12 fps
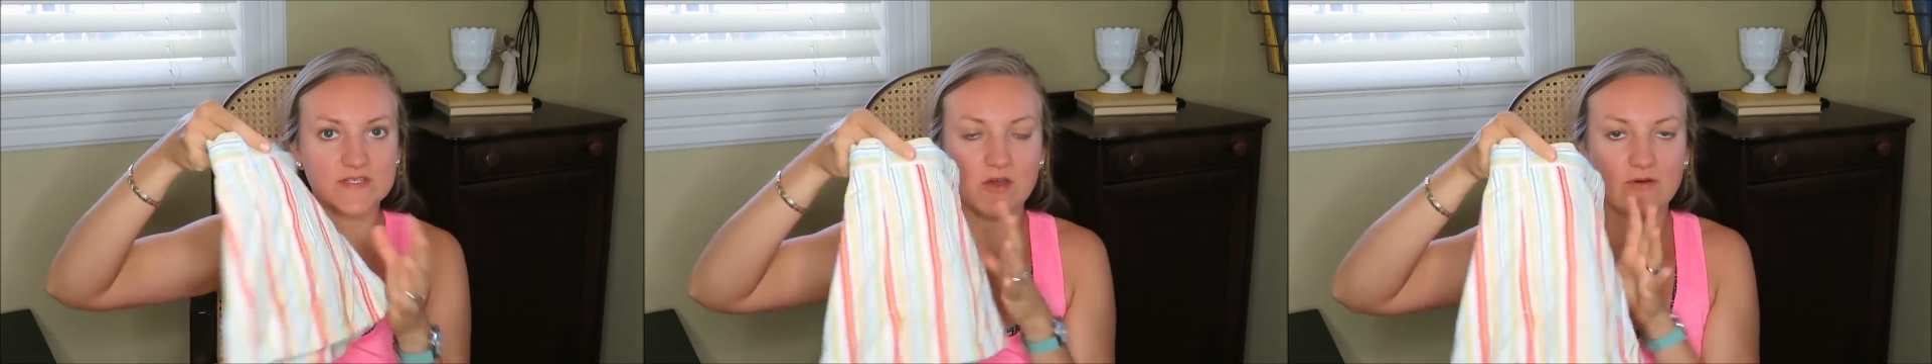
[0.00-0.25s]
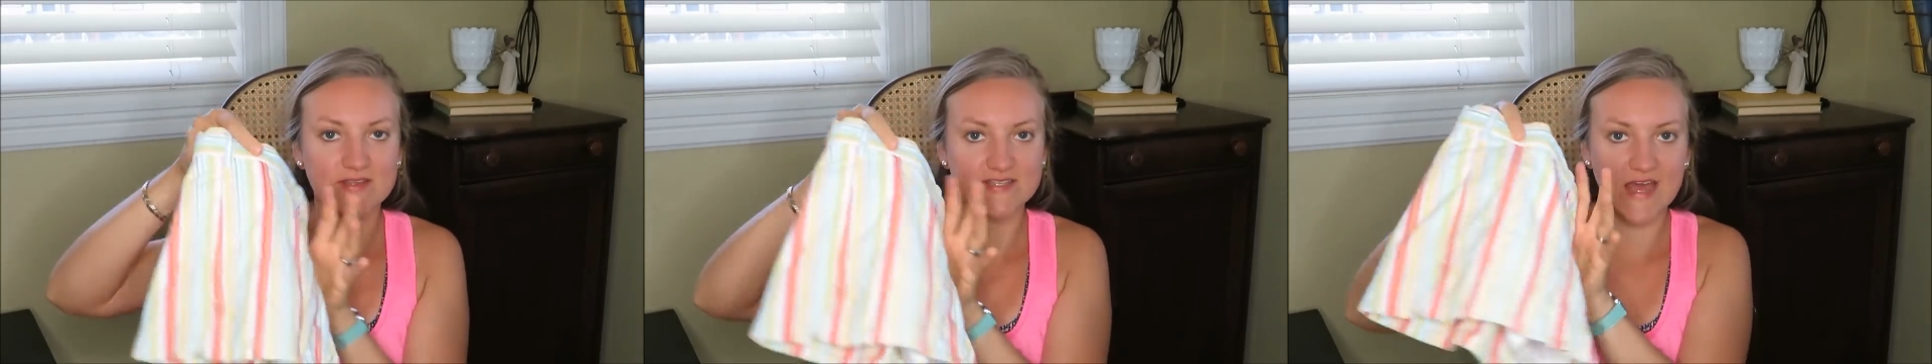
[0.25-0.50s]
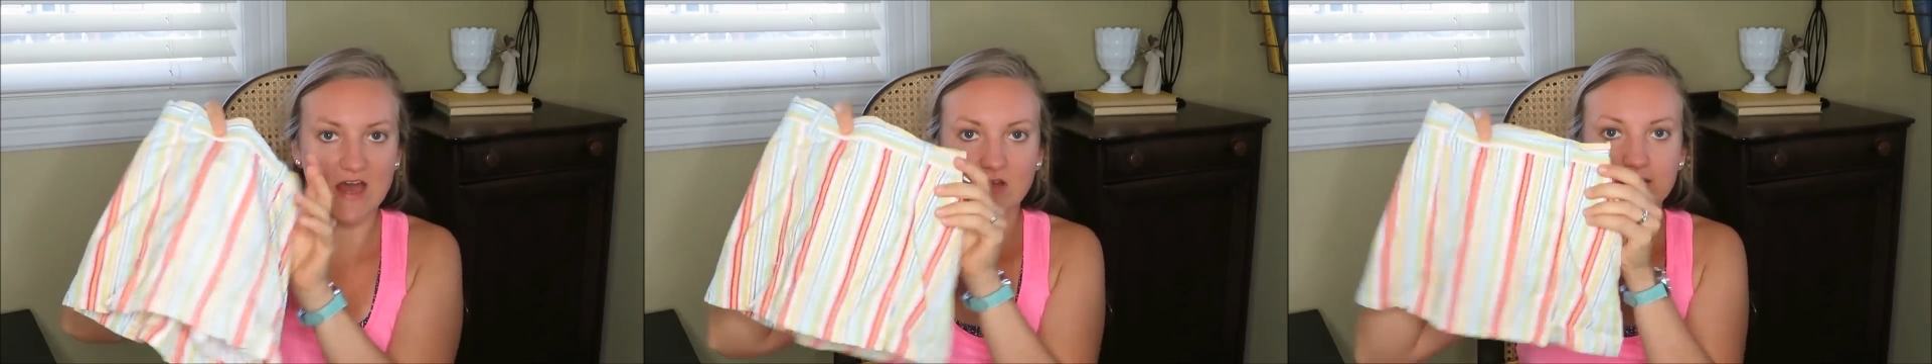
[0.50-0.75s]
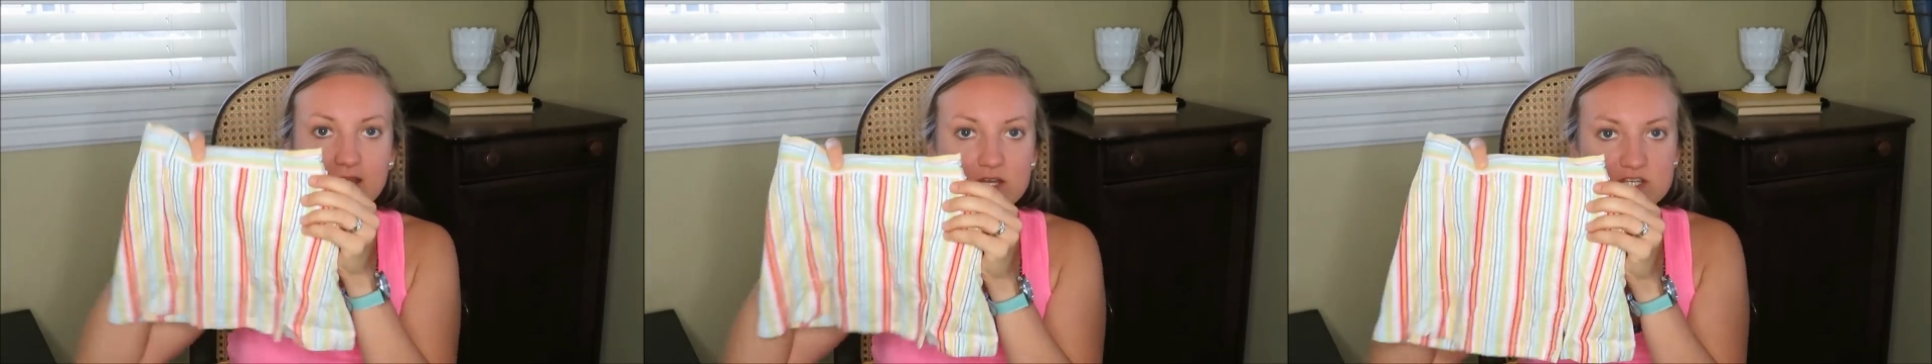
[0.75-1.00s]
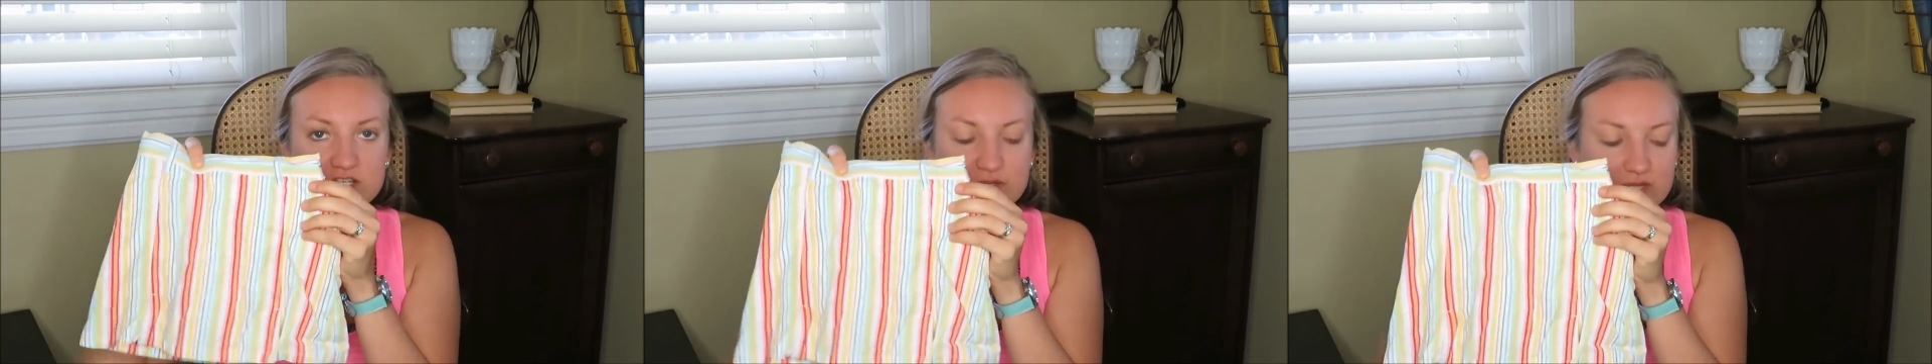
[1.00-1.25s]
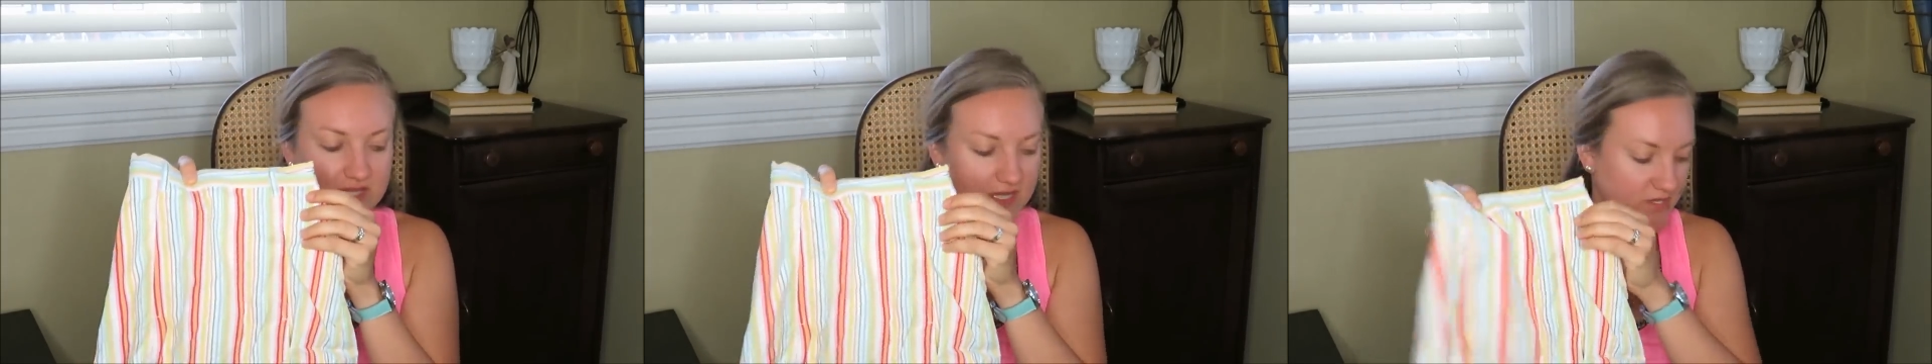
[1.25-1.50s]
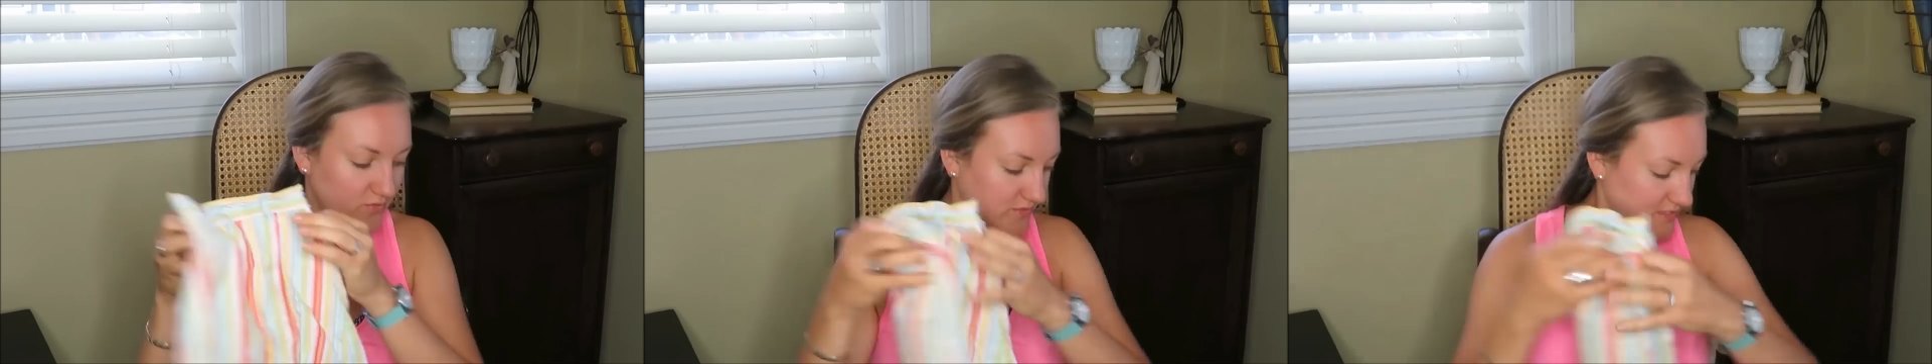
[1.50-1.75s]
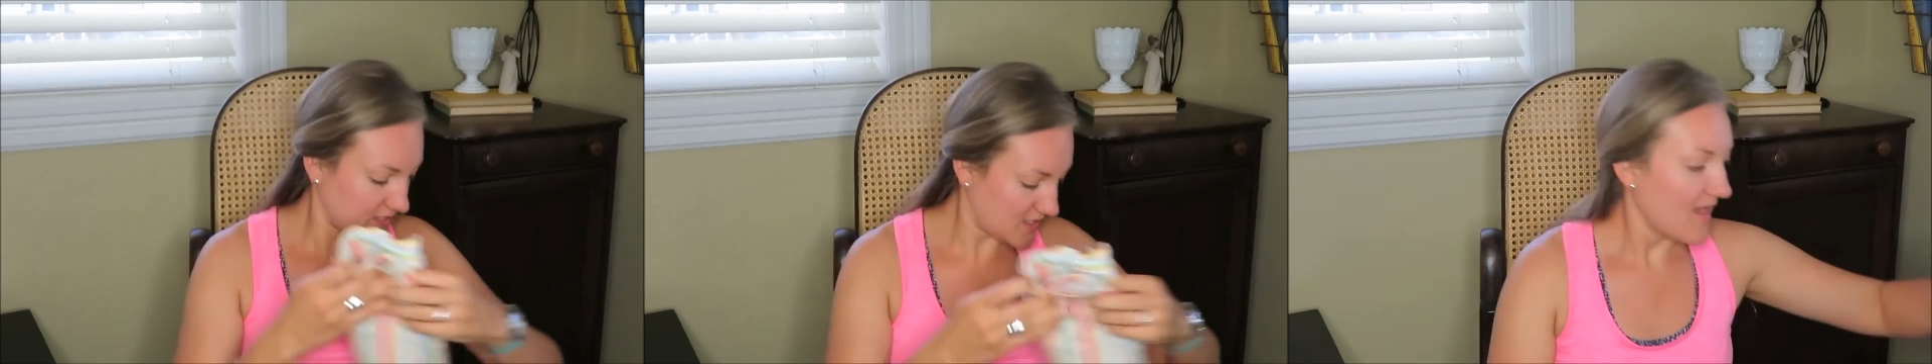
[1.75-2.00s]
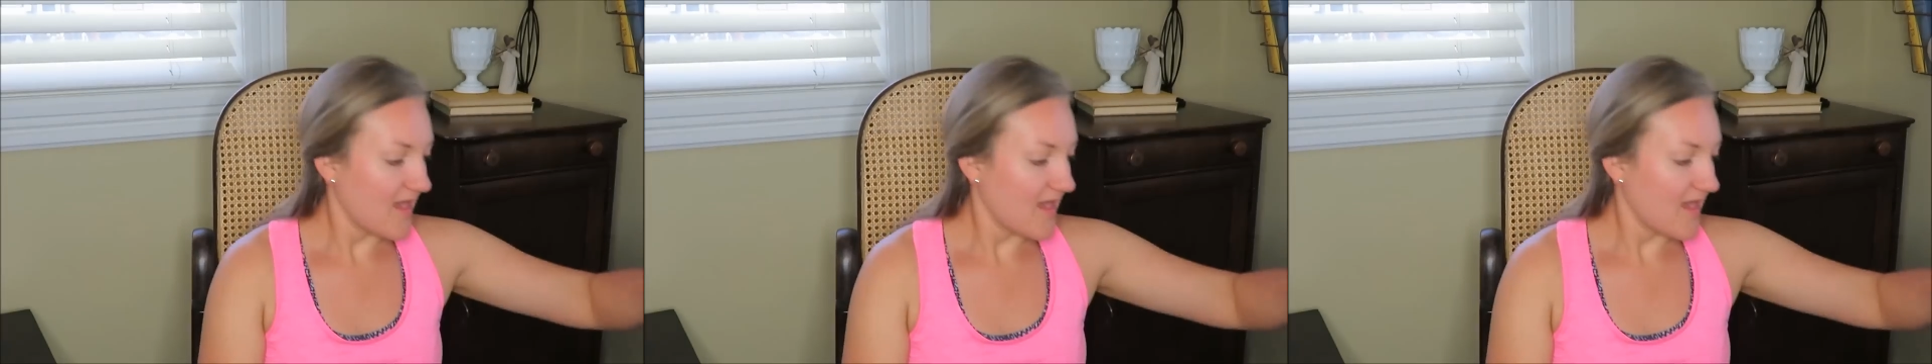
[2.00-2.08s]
going down. Just really cute.